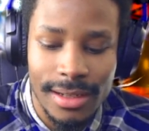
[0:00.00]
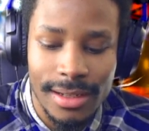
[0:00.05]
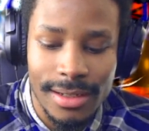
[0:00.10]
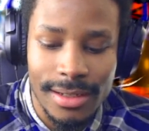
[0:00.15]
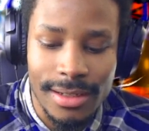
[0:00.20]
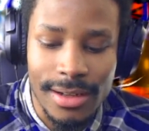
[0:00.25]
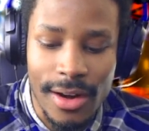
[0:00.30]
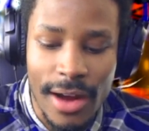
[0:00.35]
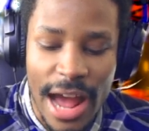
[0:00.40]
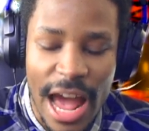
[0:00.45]

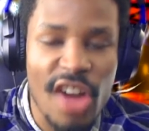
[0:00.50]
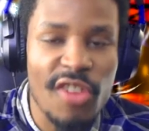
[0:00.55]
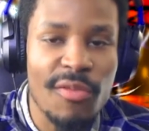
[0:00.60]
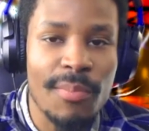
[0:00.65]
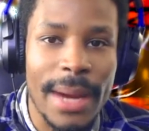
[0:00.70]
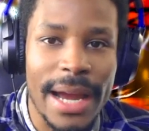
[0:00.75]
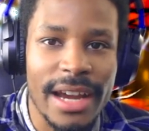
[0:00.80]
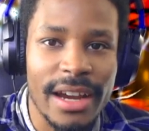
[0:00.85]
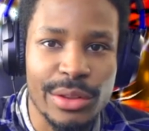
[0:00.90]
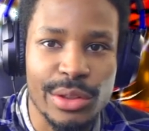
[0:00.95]
You know, I have
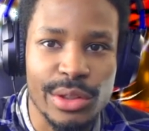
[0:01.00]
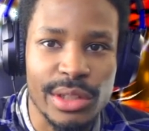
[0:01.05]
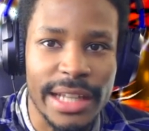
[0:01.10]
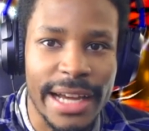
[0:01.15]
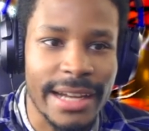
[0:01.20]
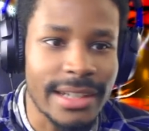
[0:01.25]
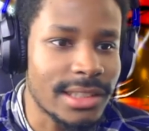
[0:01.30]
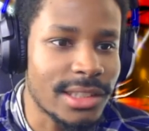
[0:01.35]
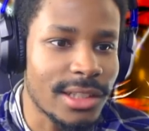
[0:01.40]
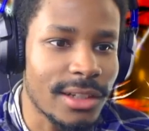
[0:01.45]
my other
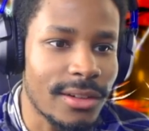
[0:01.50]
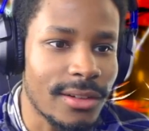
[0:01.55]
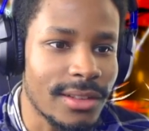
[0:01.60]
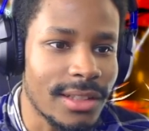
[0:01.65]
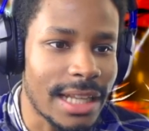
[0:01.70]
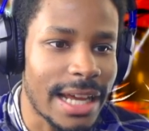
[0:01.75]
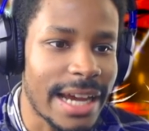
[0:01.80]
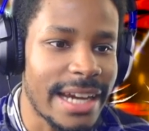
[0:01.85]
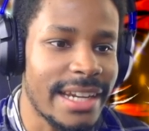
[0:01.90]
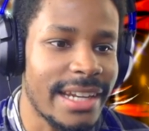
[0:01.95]
light, so the
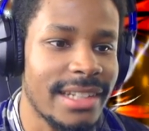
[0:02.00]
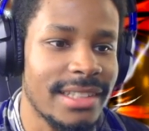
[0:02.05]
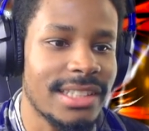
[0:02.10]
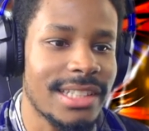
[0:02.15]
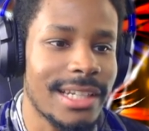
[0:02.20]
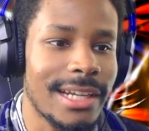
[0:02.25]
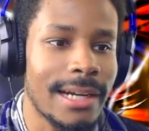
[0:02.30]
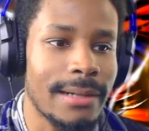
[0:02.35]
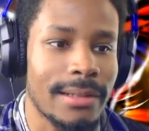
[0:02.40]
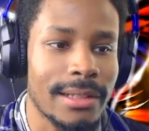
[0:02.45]
lighting setup,